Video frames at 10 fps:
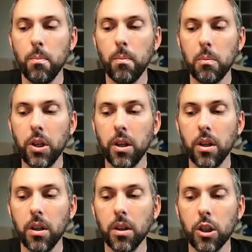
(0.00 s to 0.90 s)

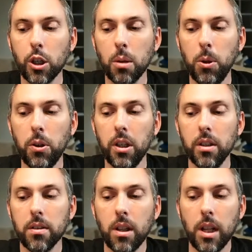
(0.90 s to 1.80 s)
the community
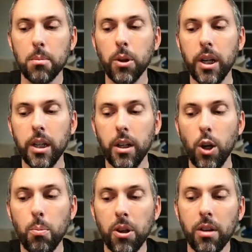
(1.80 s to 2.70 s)
is collaborating at
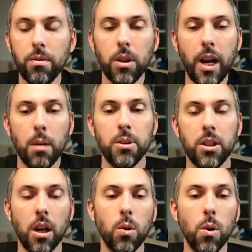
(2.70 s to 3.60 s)

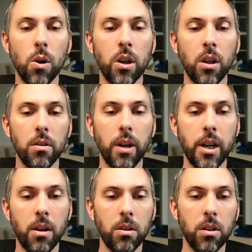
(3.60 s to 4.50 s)
openinfralabs.org right
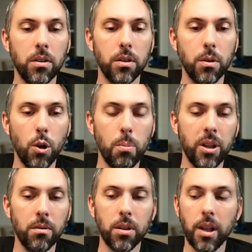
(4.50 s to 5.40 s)
now. So
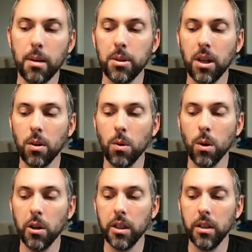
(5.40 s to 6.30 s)

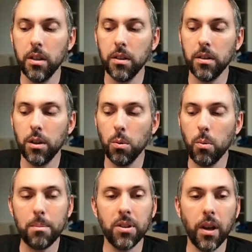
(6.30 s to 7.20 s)
openinfralabs.org is the
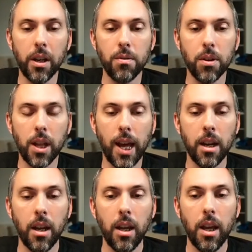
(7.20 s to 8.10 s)
website for
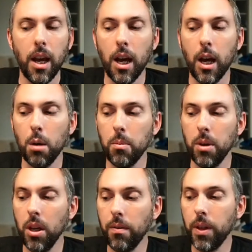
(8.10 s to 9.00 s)
that.
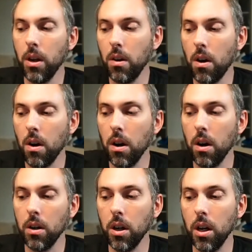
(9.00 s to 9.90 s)
If there
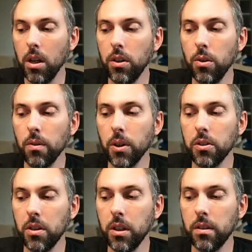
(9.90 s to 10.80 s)
are
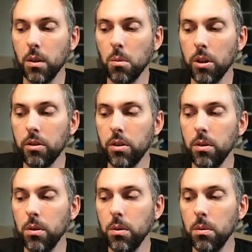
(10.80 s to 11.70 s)
universities that want
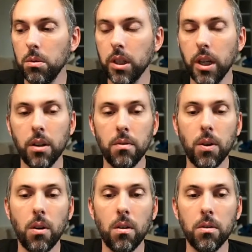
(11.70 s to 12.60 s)
to get
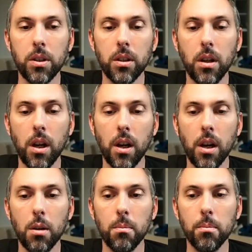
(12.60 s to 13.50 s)
involved,
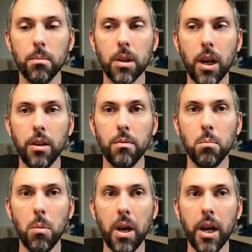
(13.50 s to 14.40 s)
kind of
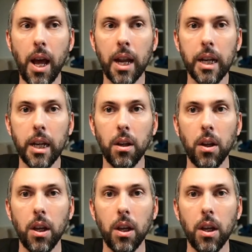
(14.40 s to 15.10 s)
at a